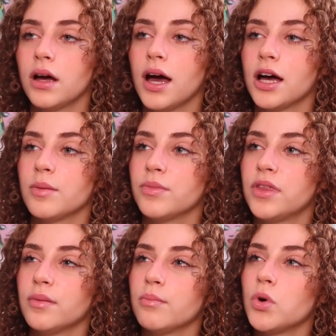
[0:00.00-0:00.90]

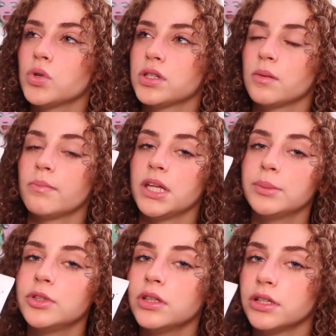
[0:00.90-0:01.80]
The most
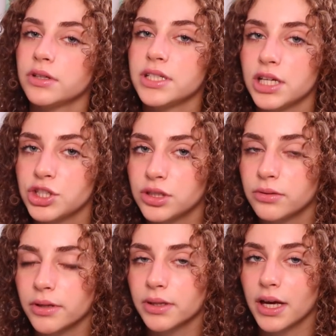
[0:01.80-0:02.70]
minimal irritation
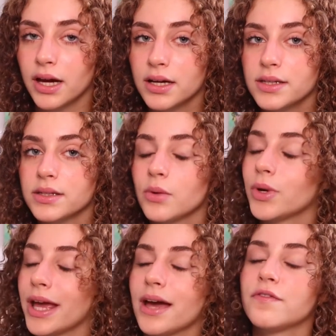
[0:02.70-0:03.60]
around the eyes
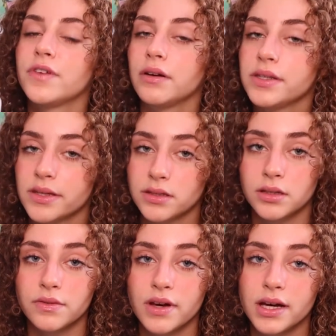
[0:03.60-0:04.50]
when I have very
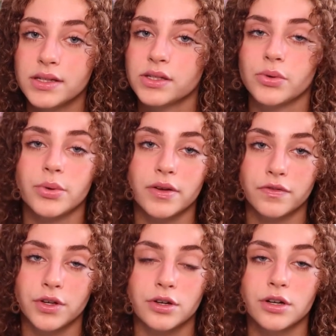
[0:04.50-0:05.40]
sensitive eyes. So
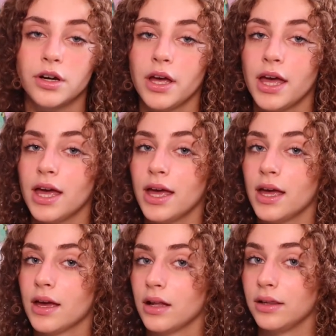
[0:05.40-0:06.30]
if you're
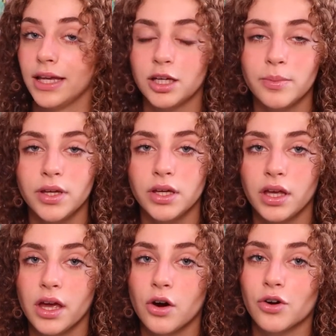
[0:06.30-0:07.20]
like
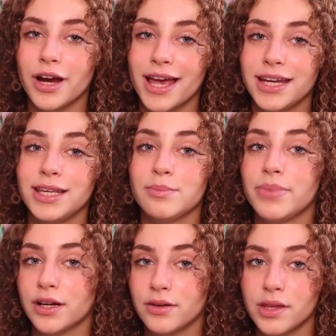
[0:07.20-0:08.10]
me or any
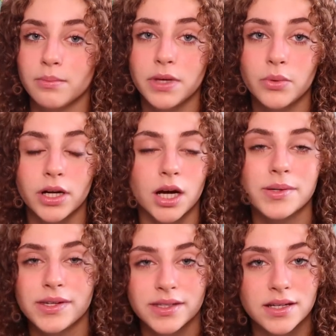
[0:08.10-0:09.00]
better than me when it
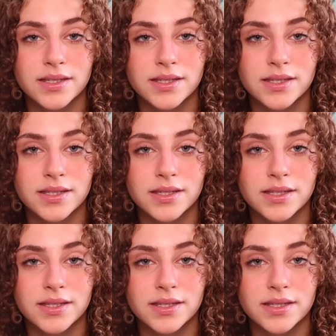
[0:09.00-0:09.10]
comes to skin